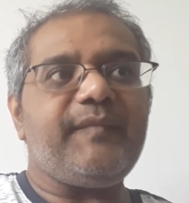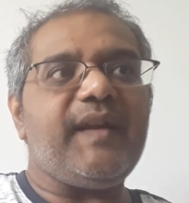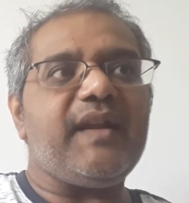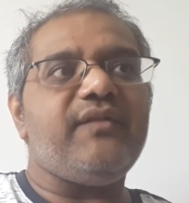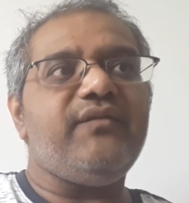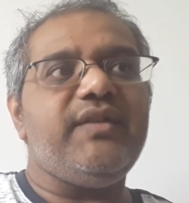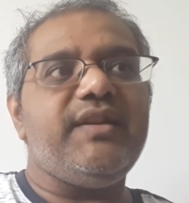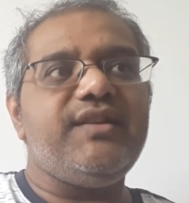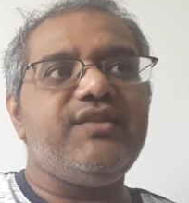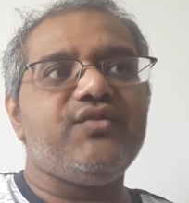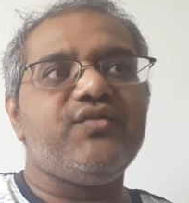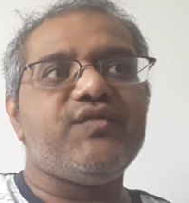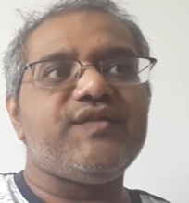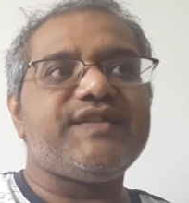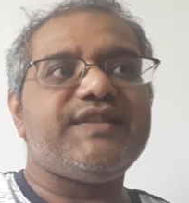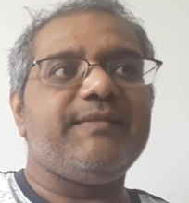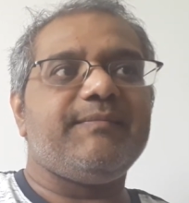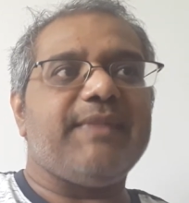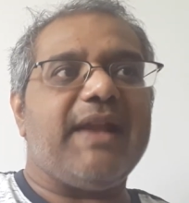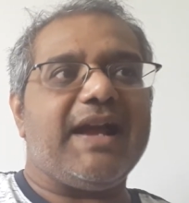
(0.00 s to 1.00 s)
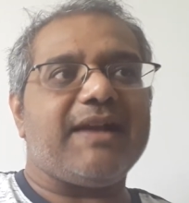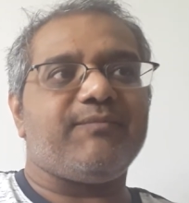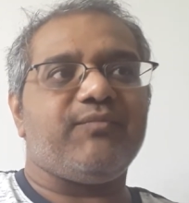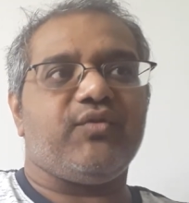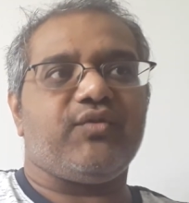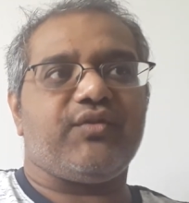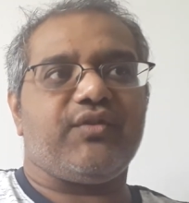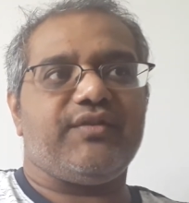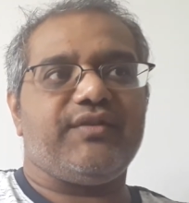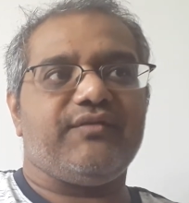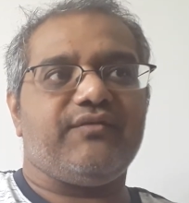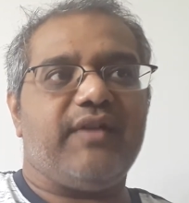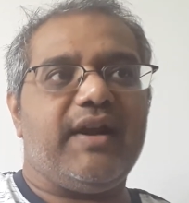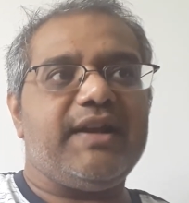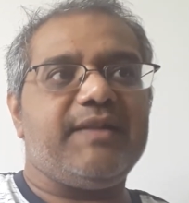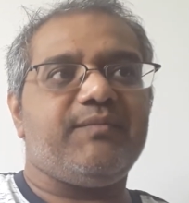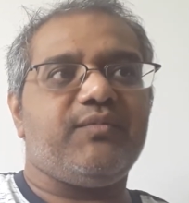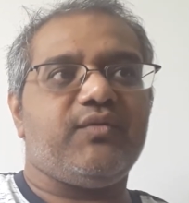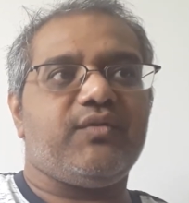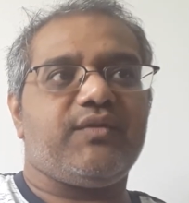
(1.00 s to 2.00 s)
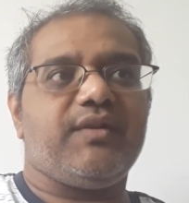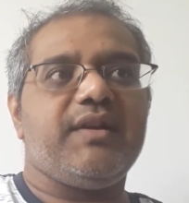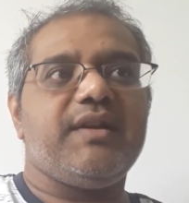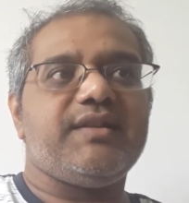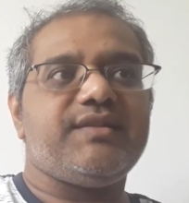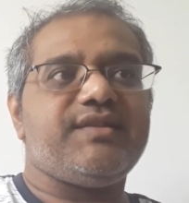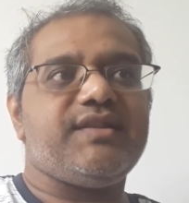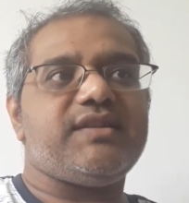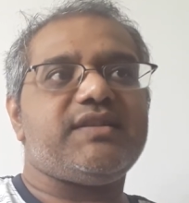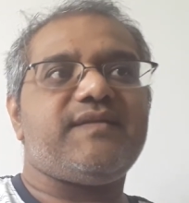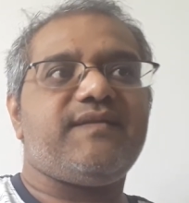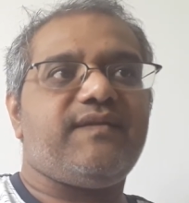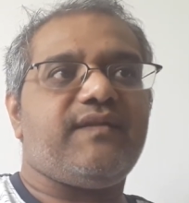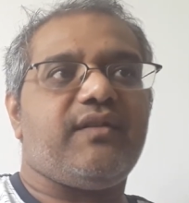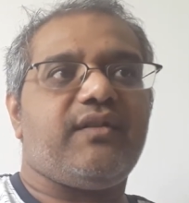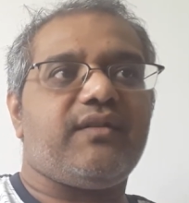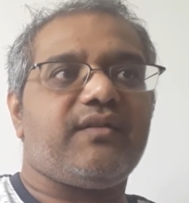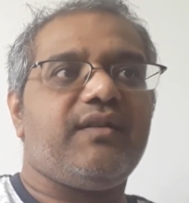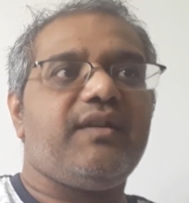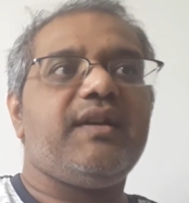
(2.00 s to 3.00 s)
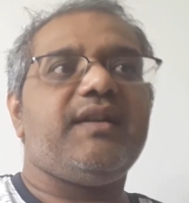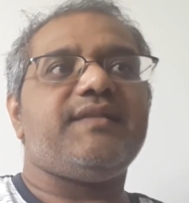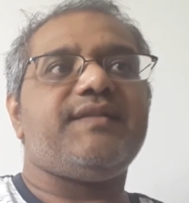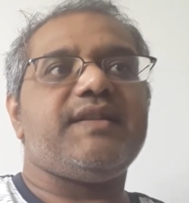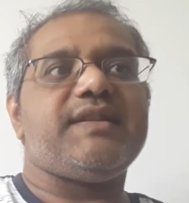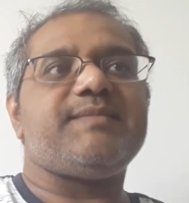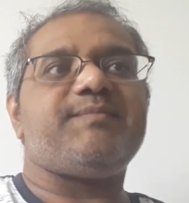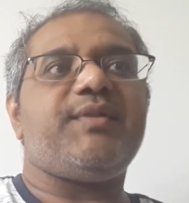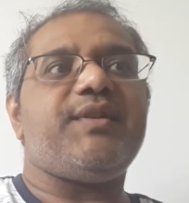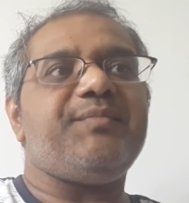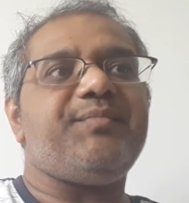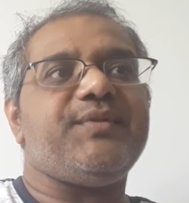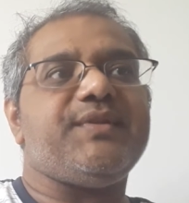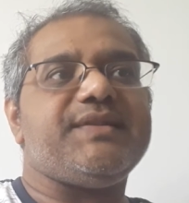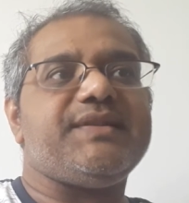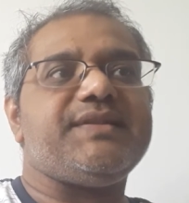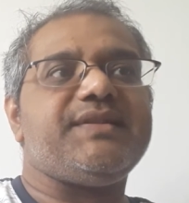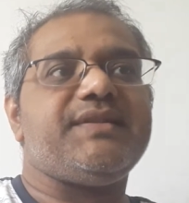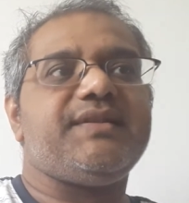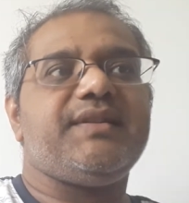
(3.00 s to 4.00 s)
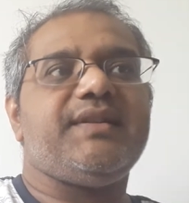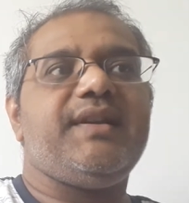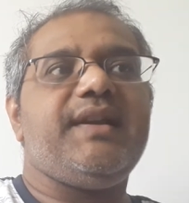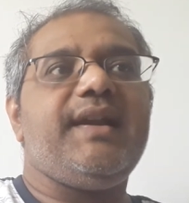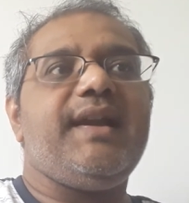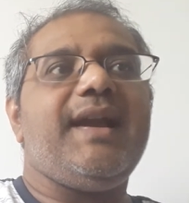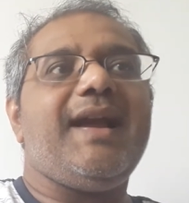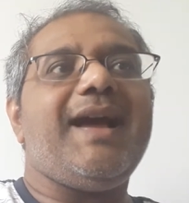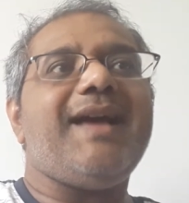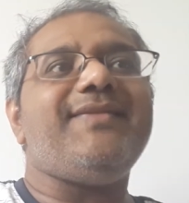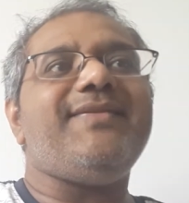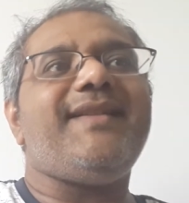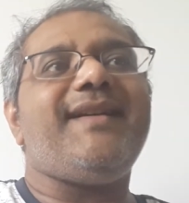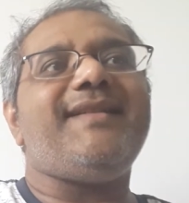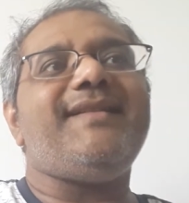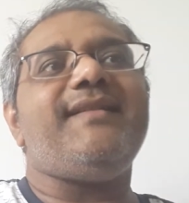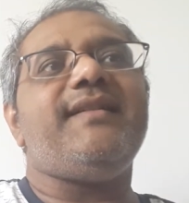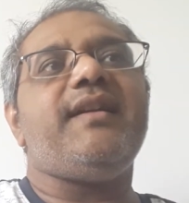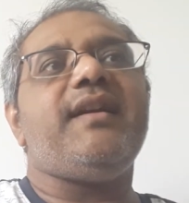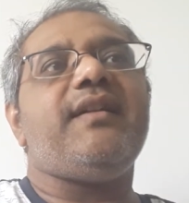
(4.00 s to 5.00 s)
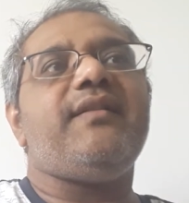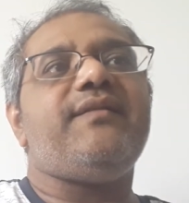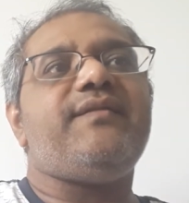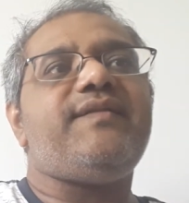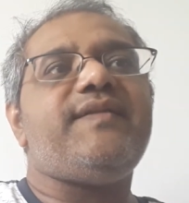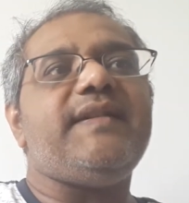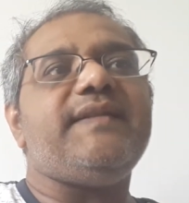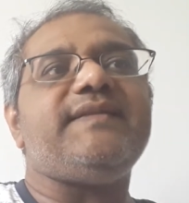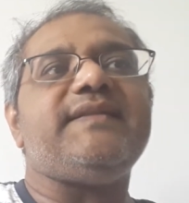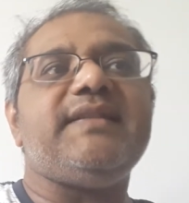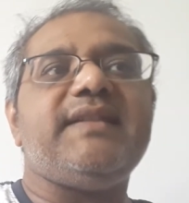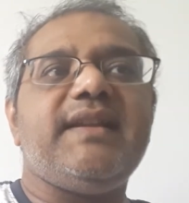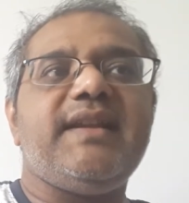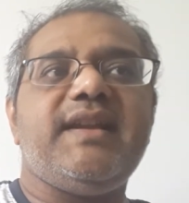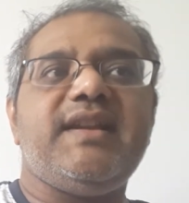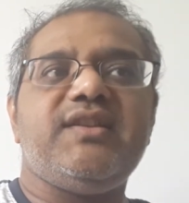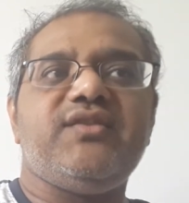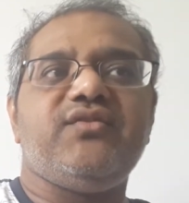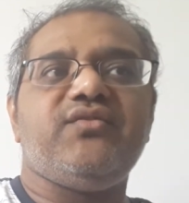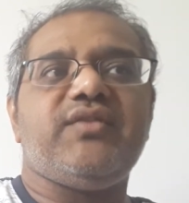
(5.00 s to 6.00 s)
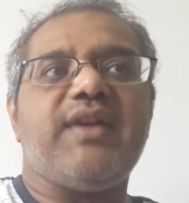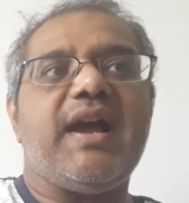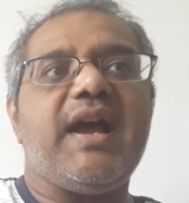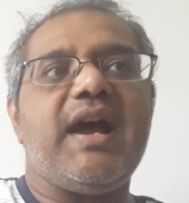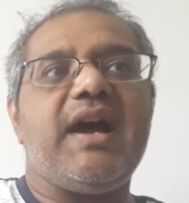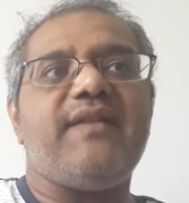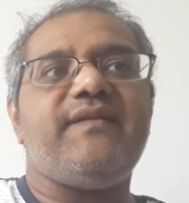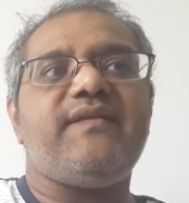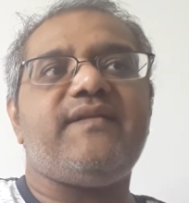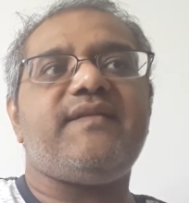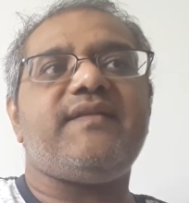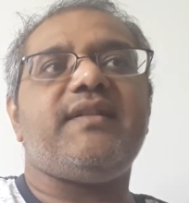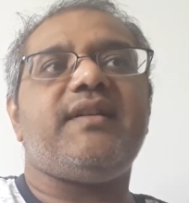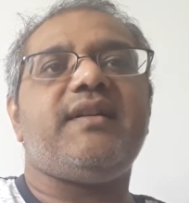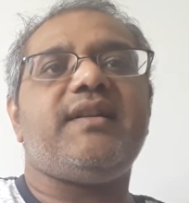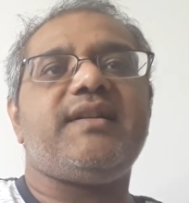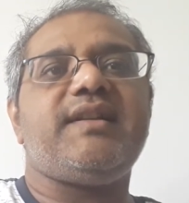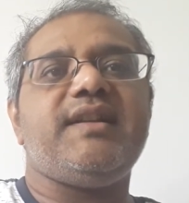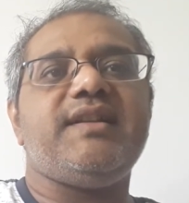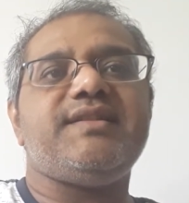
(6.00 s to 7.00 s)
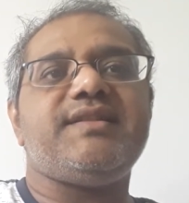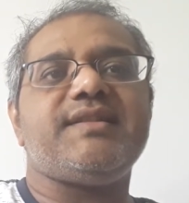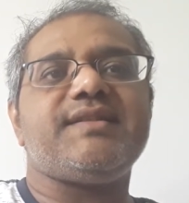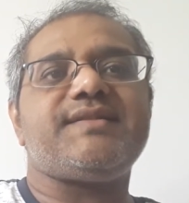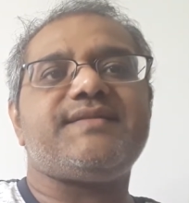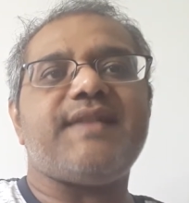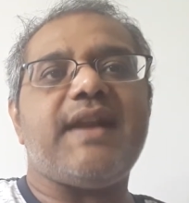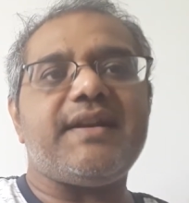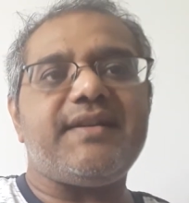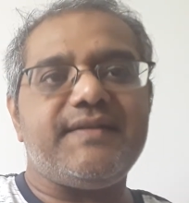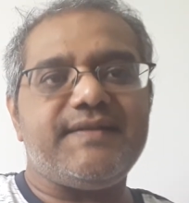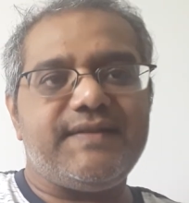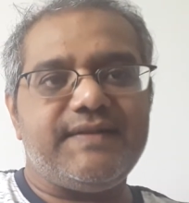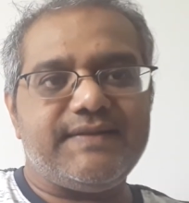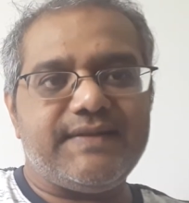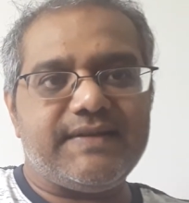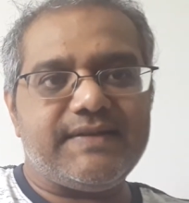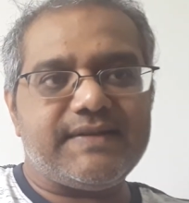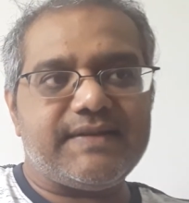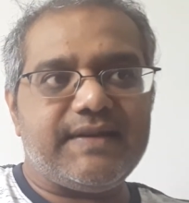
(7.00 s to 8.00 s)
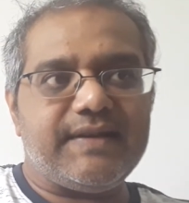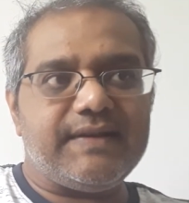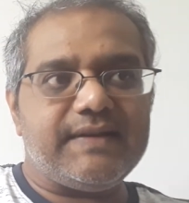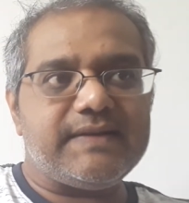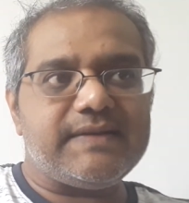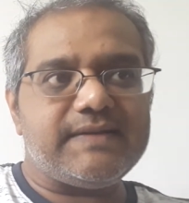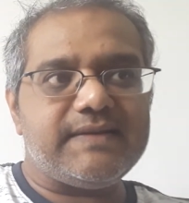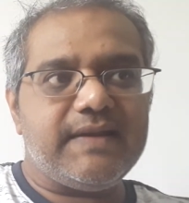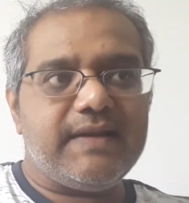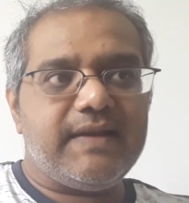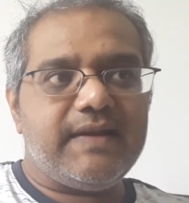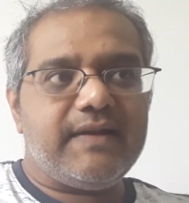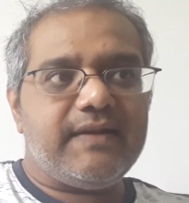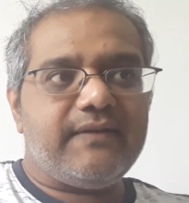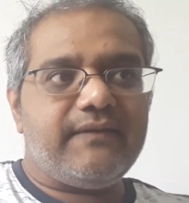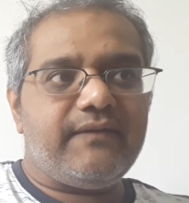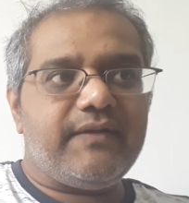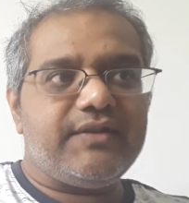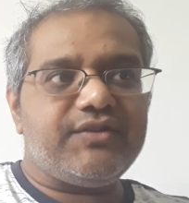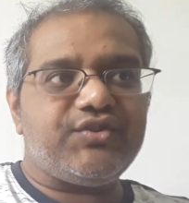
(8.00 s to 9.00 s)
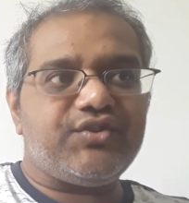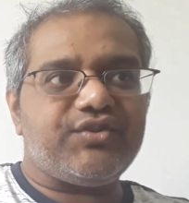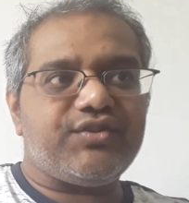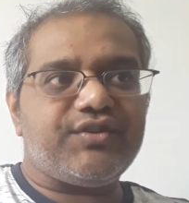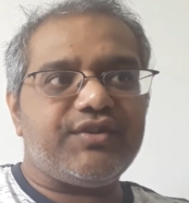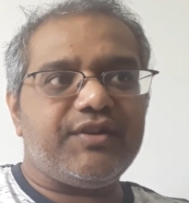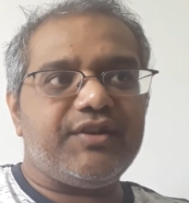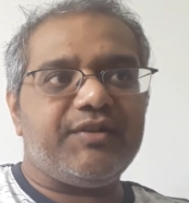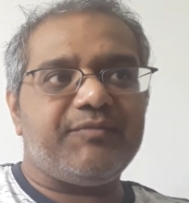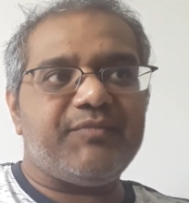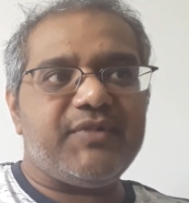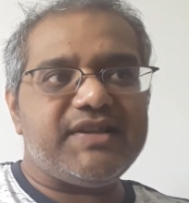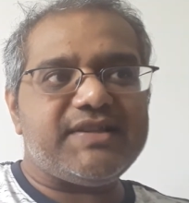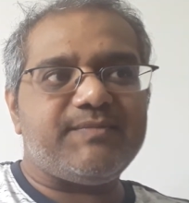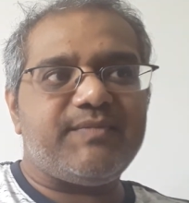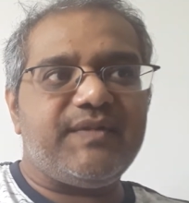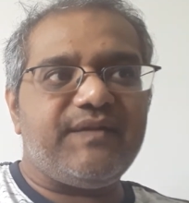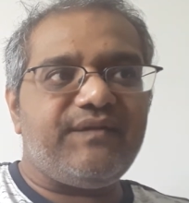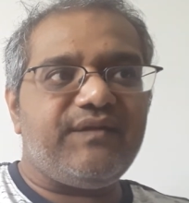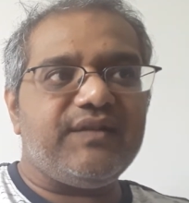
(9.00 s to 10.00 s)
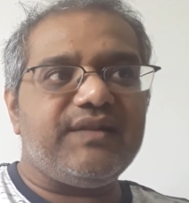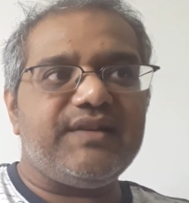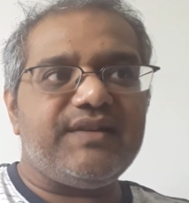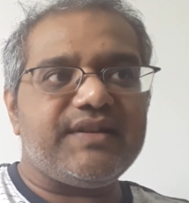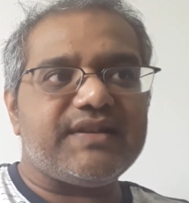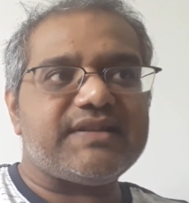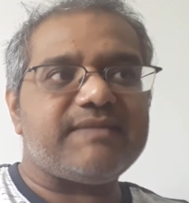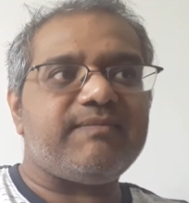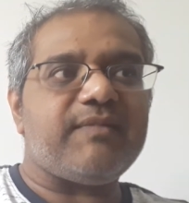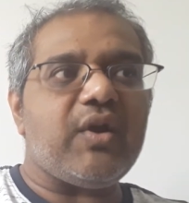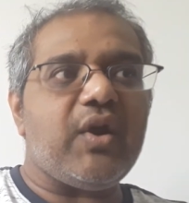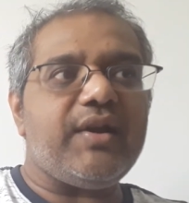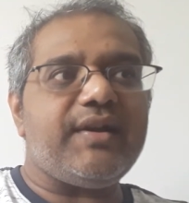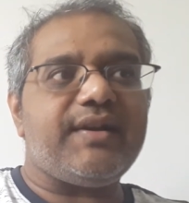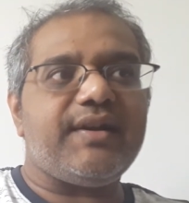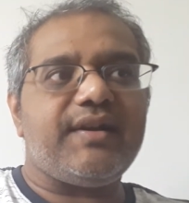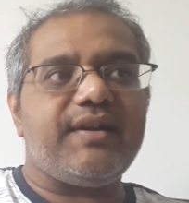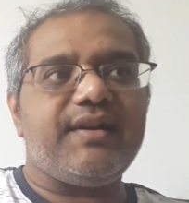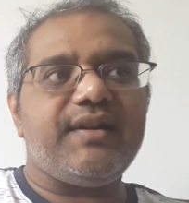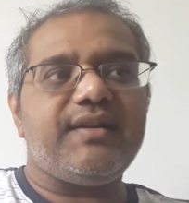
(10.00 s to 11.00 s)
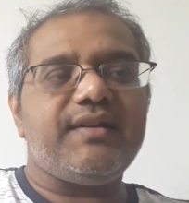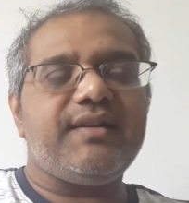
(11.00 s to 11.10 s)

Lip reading: we use the blackboard or the whiteboard just for this purpose. And then fifthly, you have teaching strategies and skills which must be fully exploited,